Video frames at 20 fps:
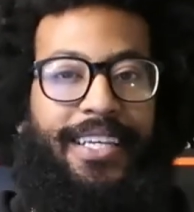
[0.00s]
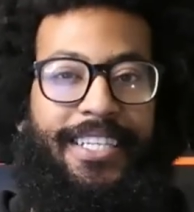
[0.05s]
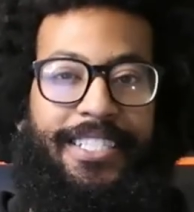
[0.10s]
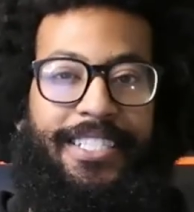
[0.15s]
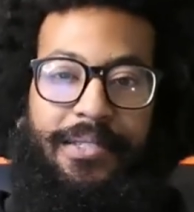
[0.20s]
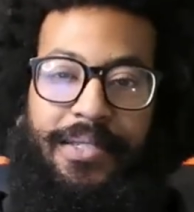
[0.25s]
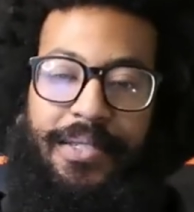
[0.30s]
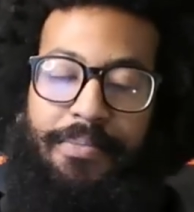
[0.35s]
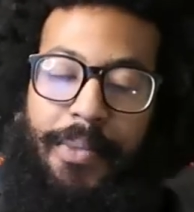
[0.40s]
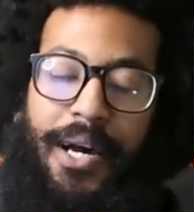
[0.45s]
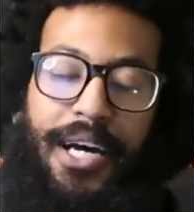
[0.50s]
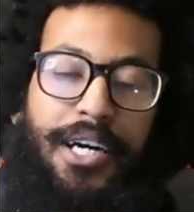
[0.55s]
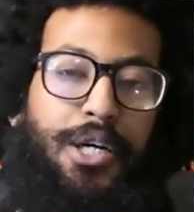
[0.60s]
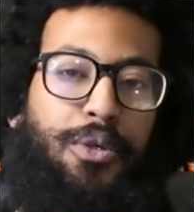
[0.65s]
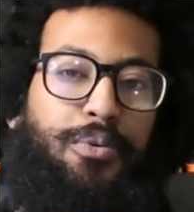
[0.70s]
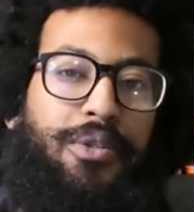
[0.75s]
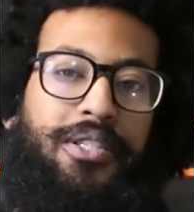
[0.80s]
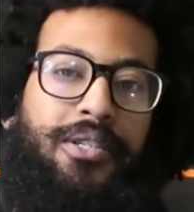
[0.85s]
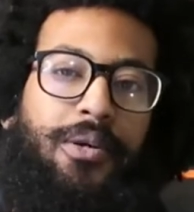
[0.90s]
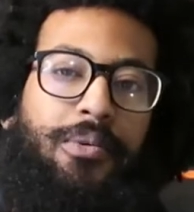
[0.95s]
His
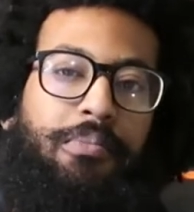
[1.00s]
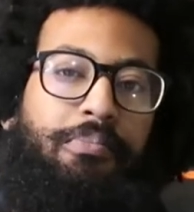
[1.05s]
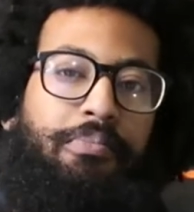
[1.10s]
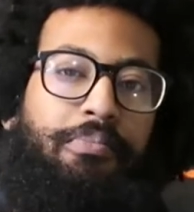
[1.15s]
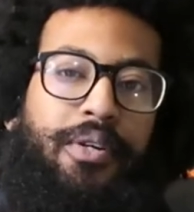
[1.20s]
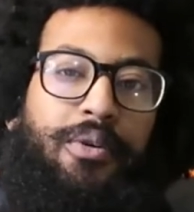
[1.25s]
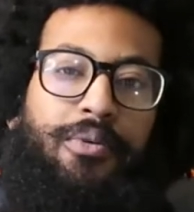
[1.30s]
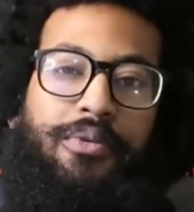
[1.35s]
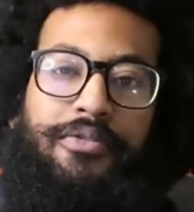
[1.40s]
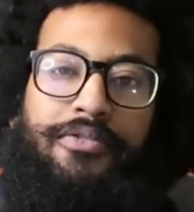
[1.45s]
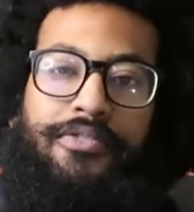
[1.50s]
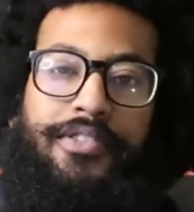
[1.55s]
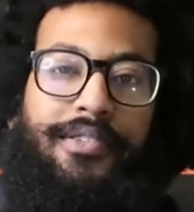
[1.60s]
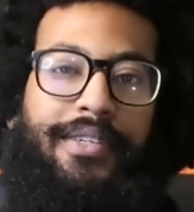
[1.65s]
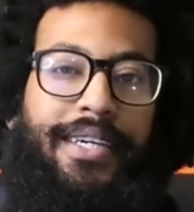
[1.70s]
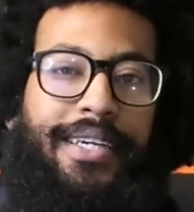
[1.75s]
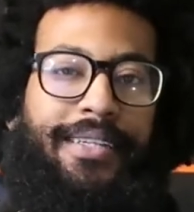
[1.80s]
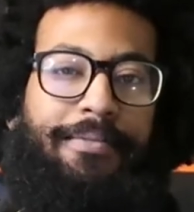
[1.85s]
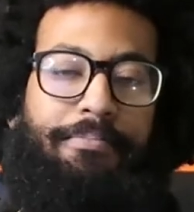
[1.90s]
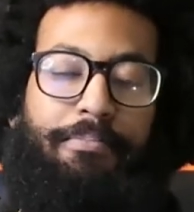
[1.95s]
smile was so beautiful,
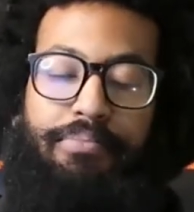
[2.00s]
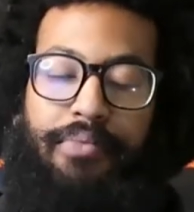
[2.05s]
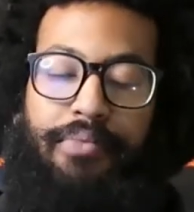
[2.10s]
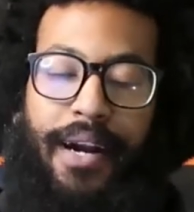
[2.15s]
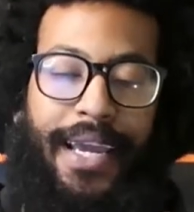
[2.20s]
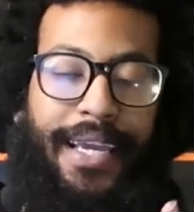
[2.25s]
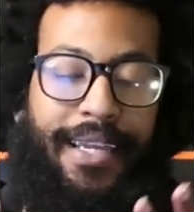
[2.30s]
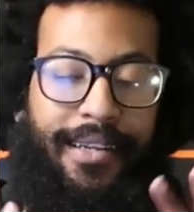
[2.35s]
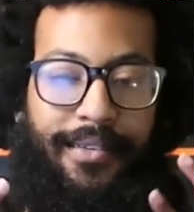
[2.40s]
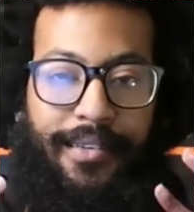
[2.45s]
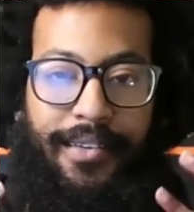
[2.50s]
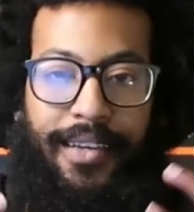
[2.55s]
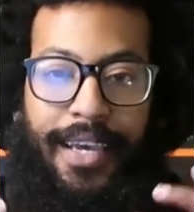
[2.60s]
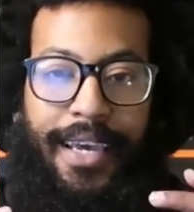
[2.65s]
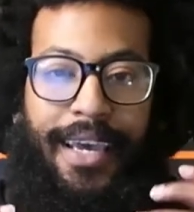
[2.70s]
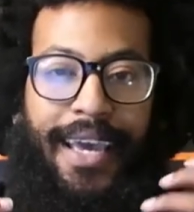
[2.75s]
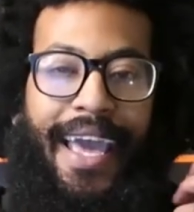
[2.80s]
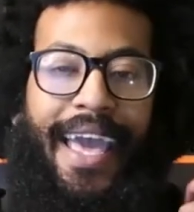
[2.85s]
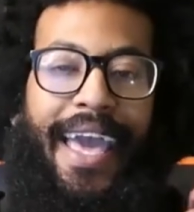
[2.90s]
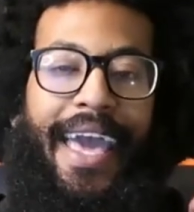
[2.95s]
it brightened
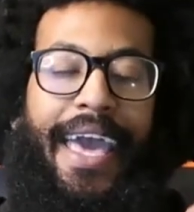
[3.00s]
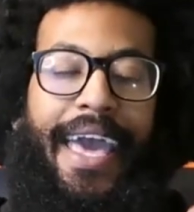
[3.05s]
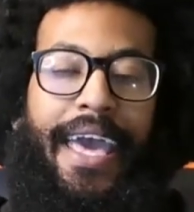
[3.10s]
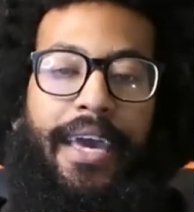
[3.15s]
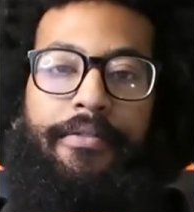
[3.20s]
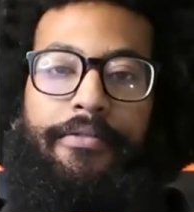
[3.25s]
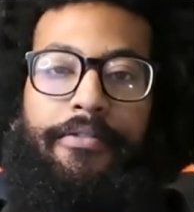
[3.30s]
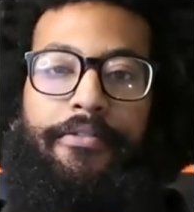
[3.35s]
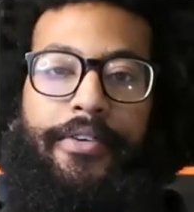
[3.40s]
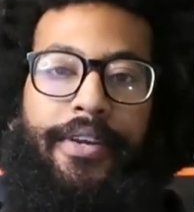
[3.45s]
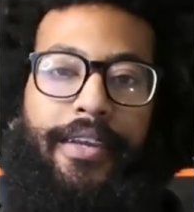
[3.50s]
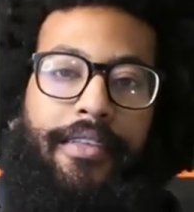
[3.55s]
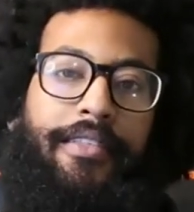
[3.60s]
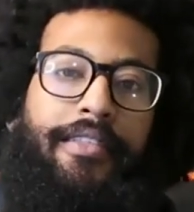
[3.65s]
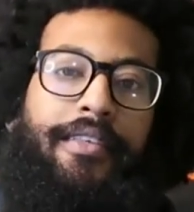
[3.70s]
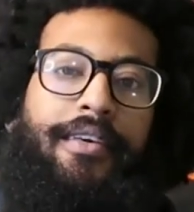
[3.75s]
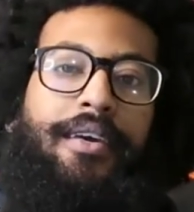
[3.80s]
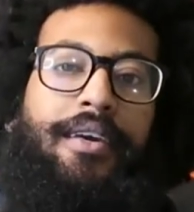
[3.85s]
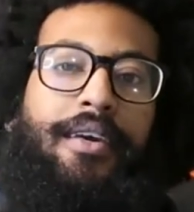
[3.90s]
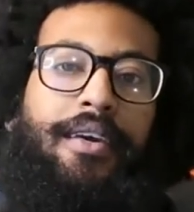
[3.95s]

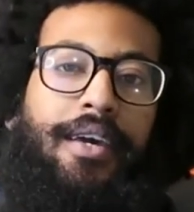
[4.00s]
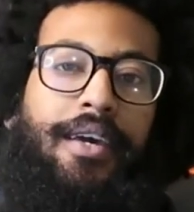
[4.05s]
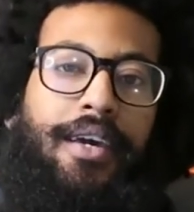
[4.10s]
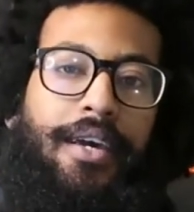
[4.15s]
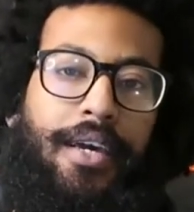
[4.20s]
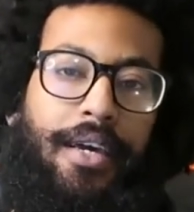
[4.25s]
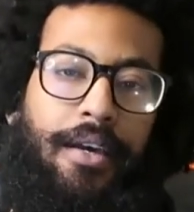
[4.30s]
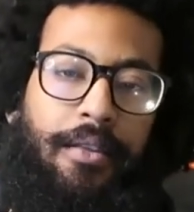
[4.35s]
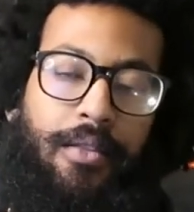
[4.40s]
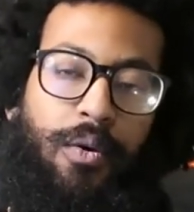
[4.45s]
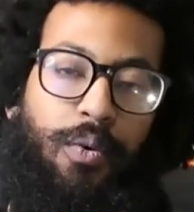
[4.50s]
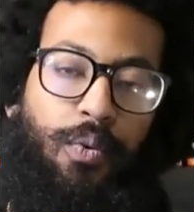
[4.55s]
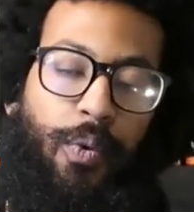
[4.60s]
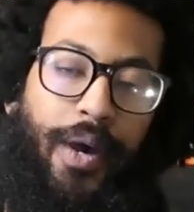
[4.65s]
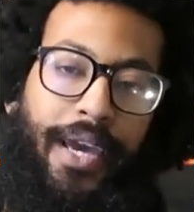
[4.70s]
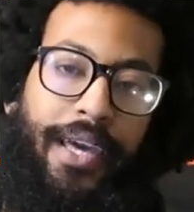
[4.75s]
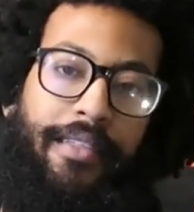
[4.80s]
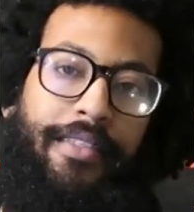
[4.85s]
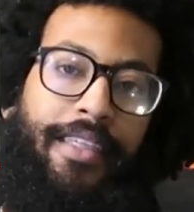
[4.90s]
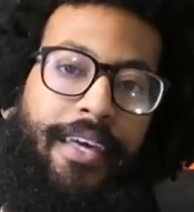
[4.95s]
everything. The
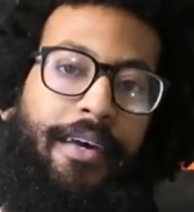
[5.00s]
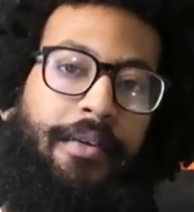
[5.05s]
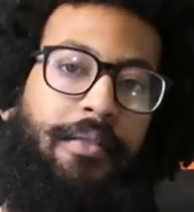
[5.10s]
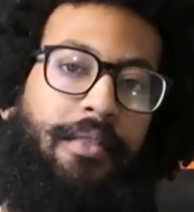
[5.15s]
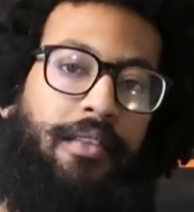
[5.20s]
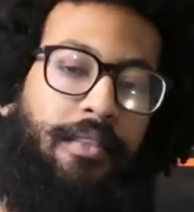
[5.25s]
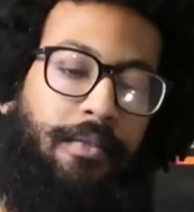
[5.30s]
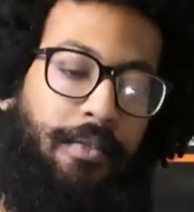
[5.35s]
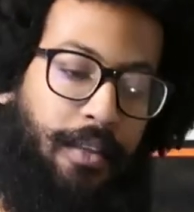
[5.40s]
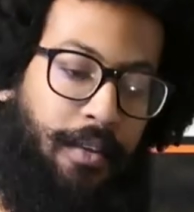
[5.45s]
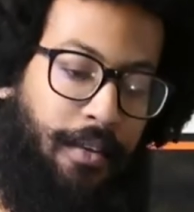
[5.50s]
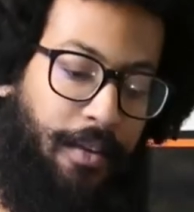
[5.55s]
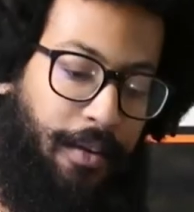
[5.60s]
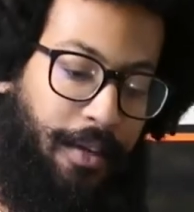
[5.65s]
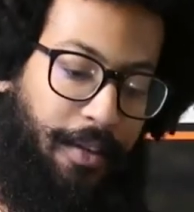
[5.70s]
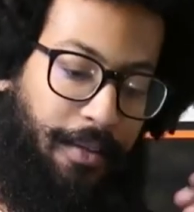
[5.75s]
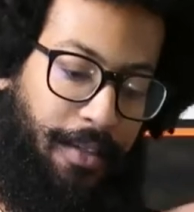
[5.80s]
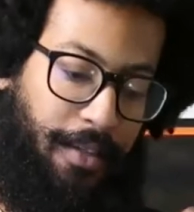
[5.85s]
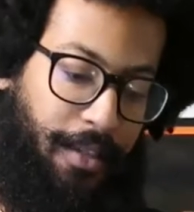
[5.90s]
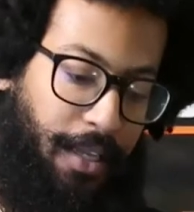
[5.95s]
way that the